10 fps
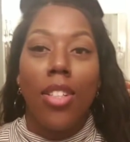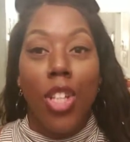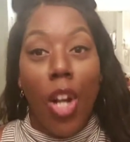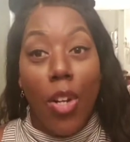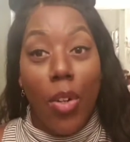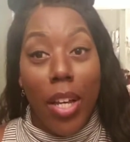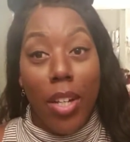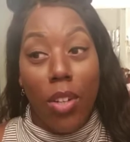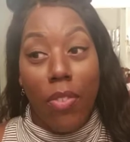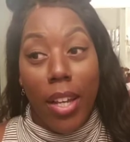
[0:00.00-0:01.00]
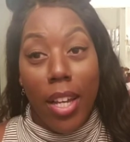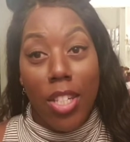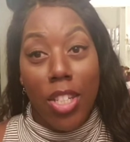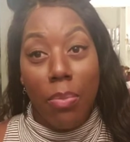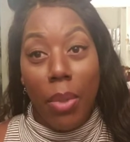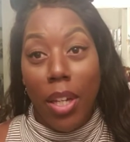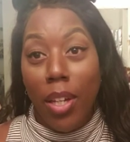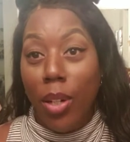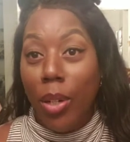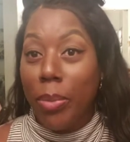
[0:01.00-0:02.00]
Turn on that notification
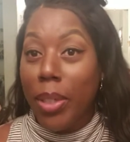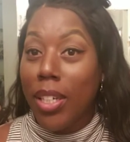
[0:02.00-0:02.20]
bell,